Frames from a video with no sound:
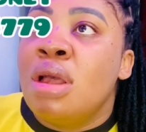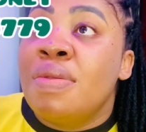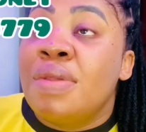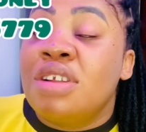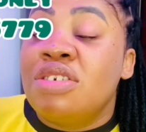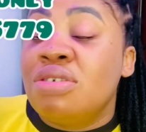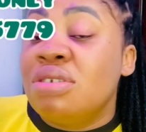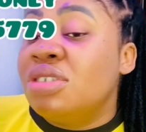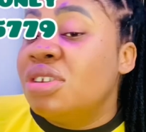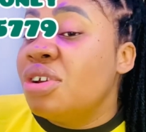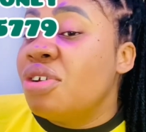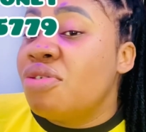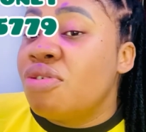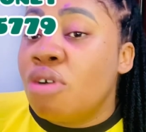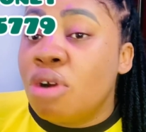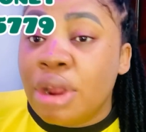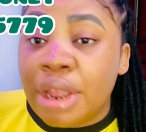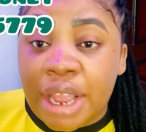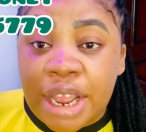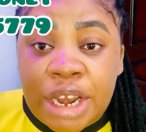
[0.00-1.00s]
There's nothing
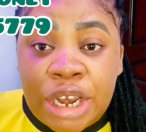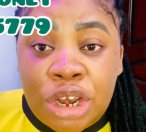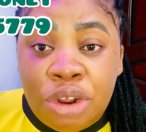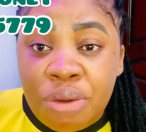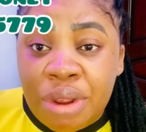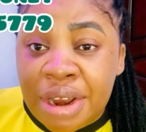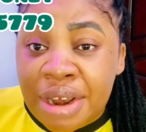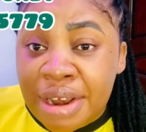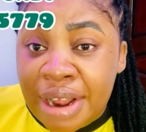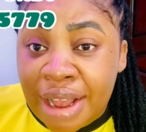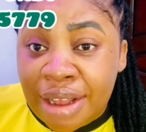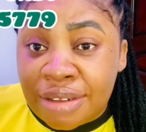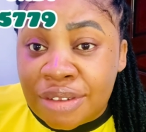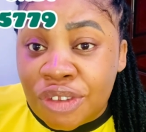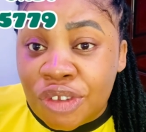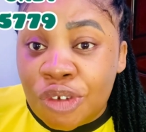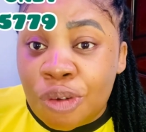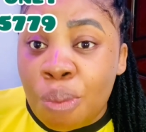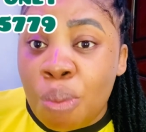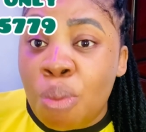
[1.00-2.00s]
wrong in doing that.
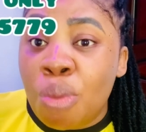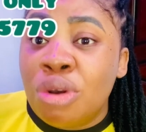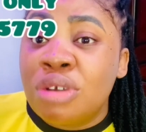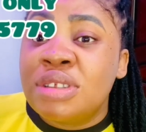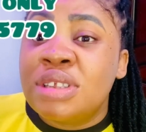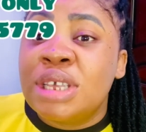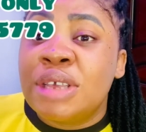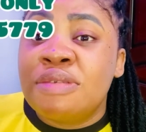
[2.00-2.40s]
You must